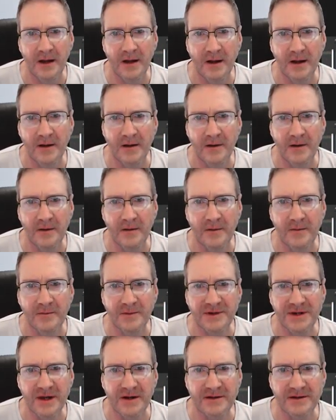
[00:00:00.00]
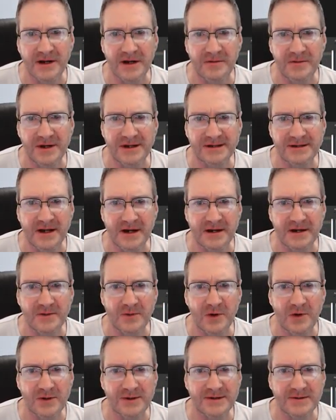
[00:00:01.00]
So it's going to be study
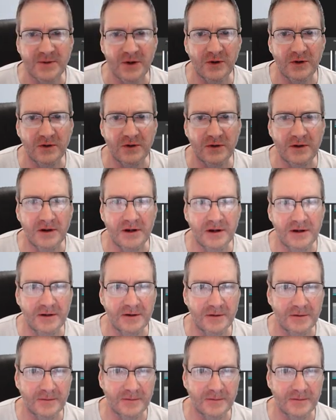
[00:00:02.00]
wall small.